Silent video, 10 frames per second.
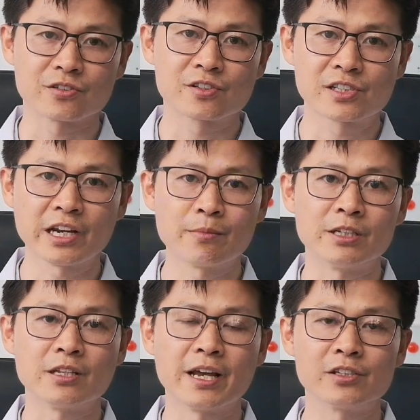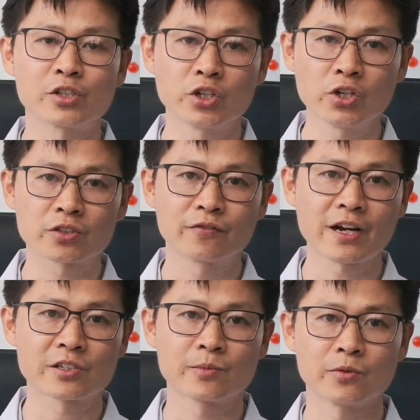cinnamon, and cooked
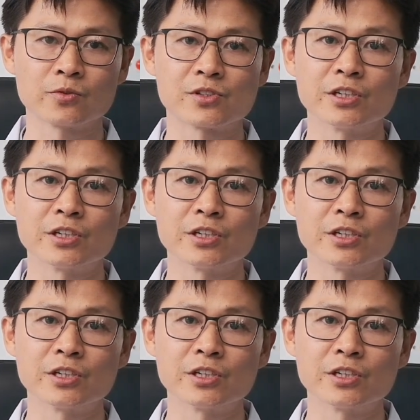vegetables.